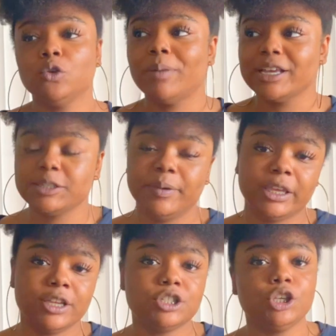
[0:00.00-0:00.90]
by
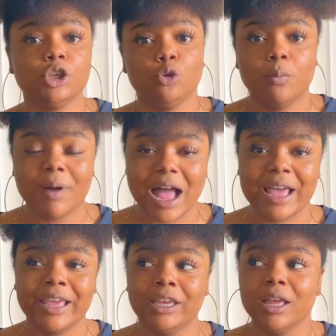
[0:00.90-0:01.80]
speaking to you,
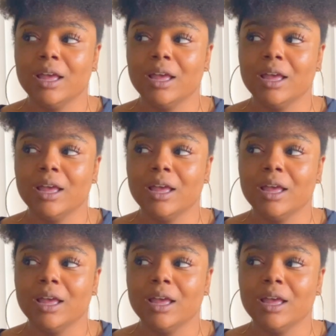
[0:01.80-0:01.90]
by